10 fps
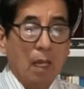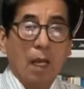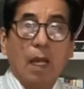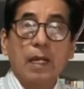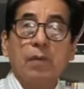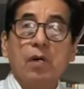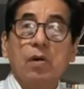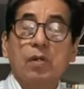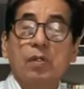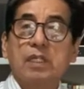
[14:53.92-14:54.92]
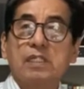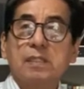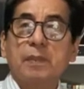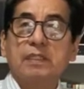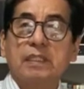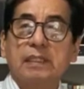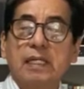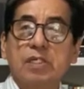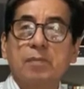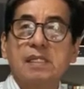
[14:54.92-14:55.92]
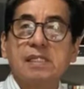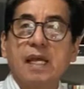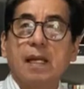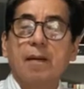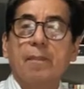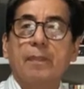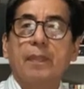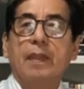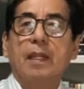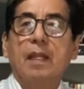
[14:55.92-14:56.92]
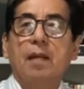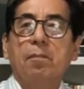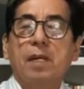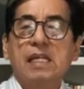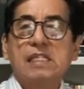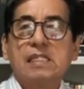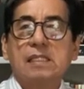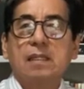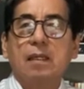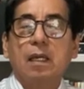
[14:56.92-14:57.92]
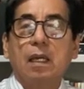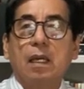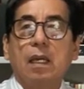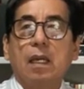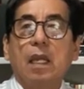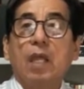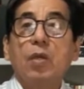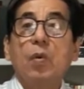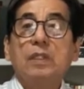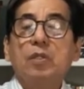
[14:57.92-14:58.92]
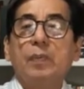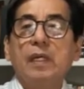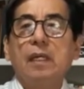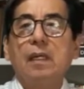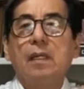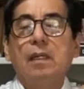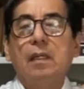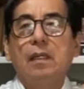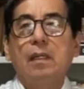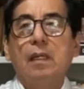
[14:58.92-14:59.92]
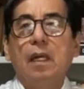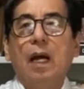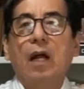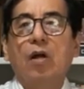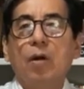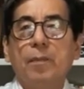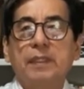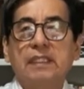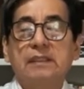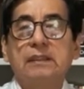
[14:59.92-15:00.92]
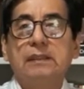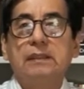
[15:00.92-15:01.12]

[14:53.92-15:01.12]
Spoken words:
And I will conclude this presentation by saying, please, if you want to be a competent,